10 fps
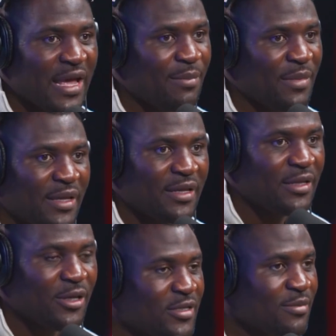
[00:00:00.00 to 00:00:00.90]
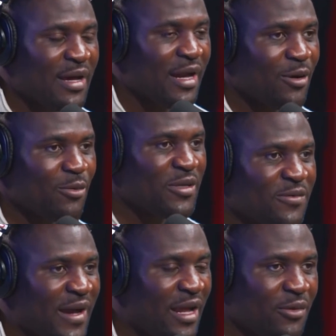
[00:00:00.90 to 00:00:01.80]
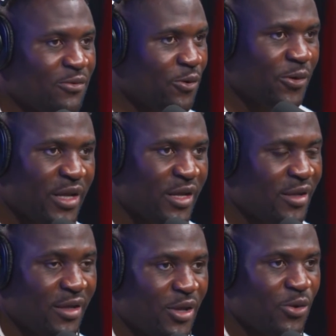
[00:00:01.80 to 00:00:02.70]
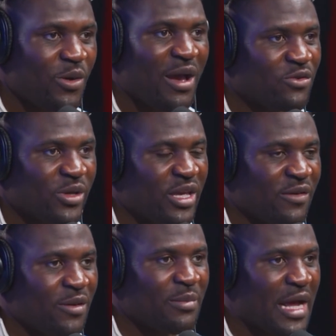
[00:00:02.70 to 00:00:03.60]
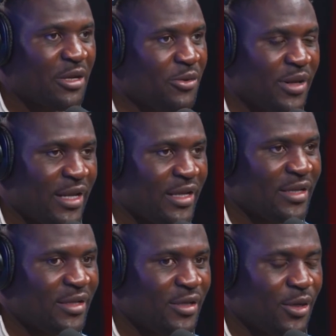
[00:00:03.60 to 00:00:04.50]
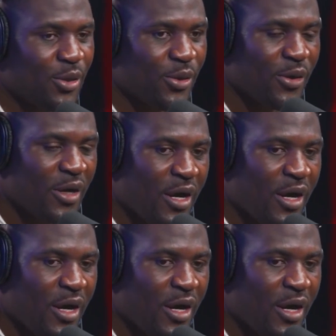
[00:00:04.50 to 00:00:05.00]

I mean, doesn't matter who is fighting Fury. You have to give him that credit. You know,